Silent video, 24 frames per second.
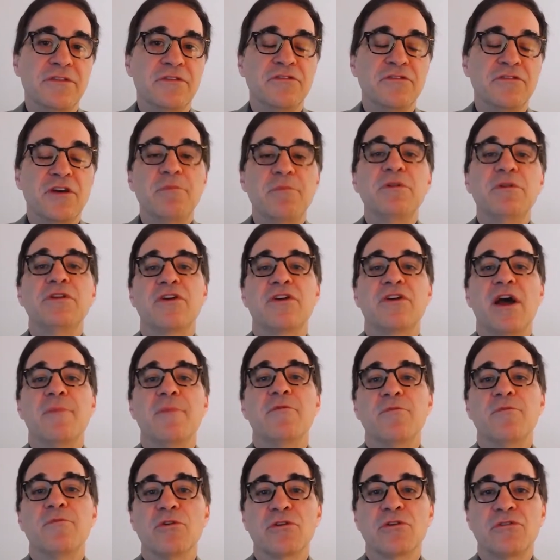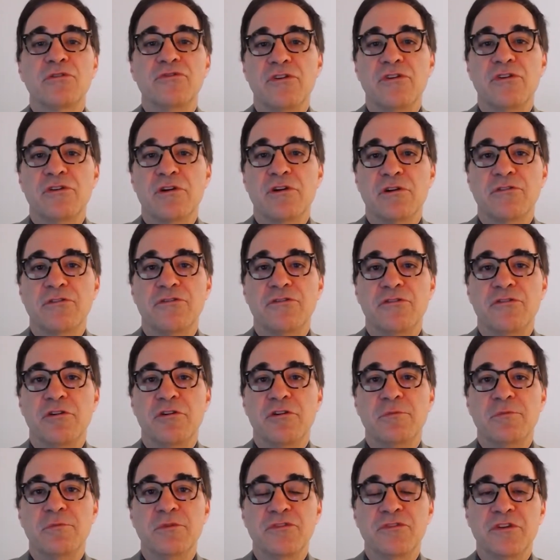as the doubling time of Merkel cell
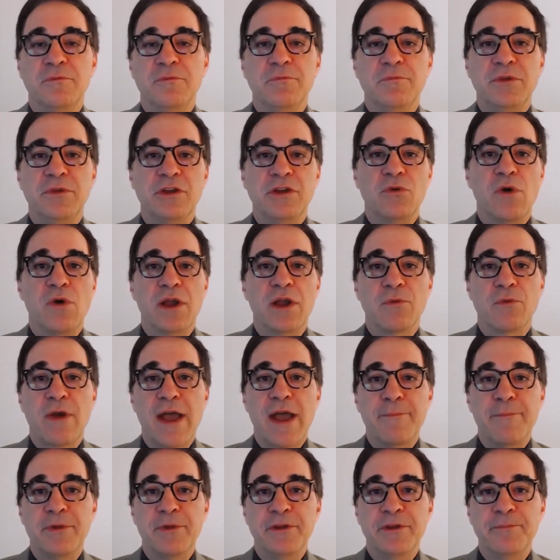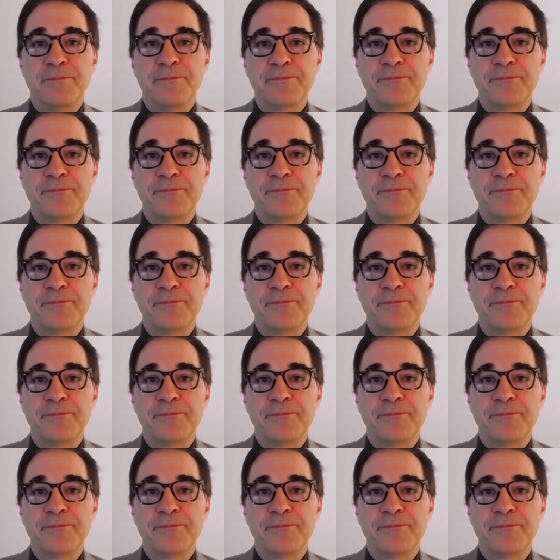carcinomas can be quite rapid.